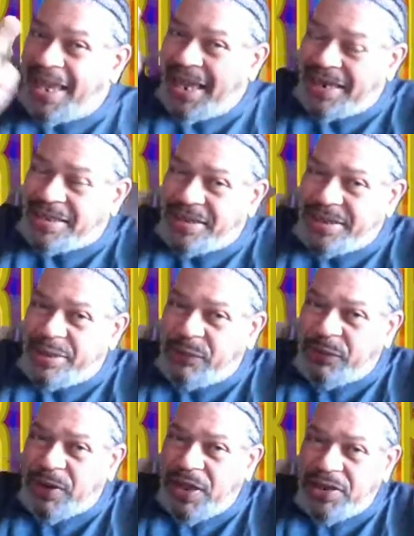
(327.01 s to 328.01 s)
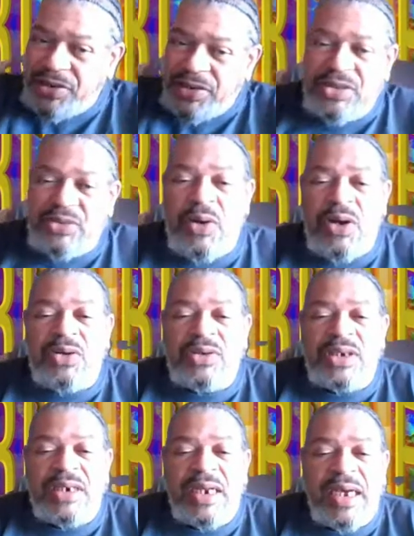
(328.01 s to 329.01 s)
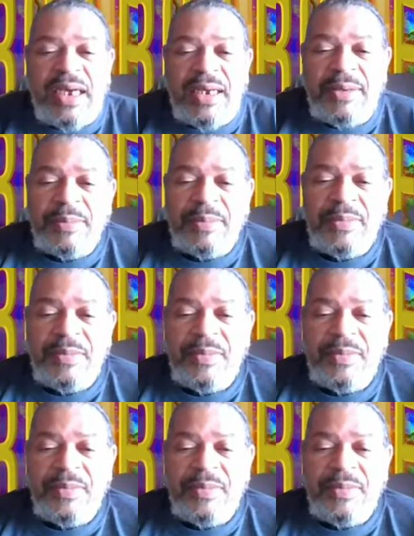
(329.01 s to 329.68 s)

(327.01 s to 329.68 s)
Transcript: and it's the flesh that's wrong today.